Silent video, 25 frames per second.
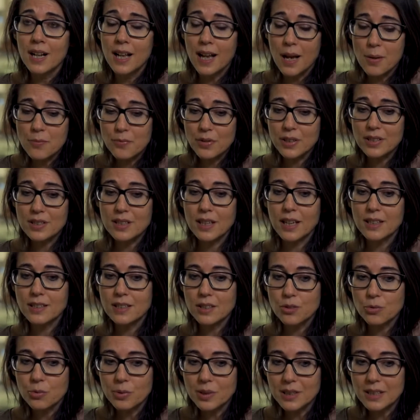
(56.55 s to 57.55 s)

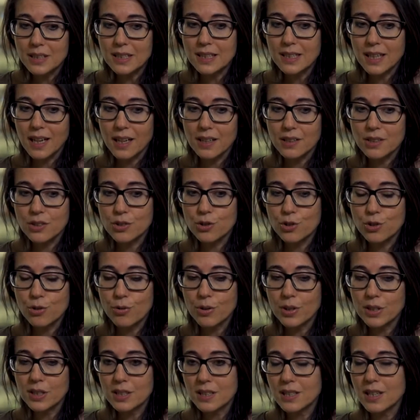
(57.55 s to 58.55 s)
emphasized and we discussed
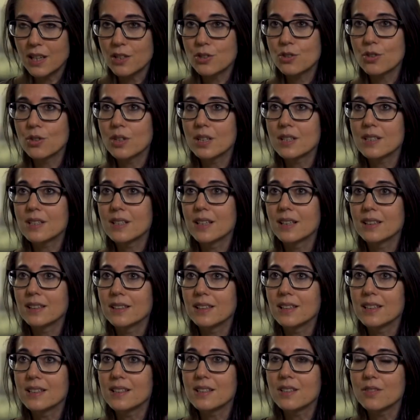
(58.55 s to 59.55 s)
during the session is that
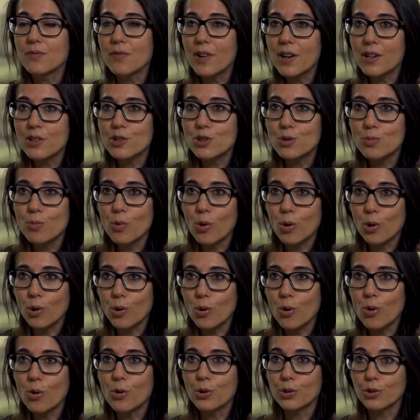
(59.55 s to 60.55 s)
it's a very small
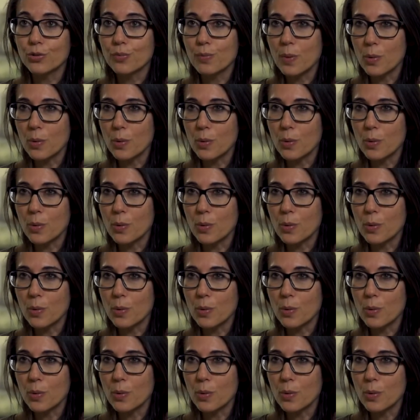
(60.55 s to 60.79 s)
cohort of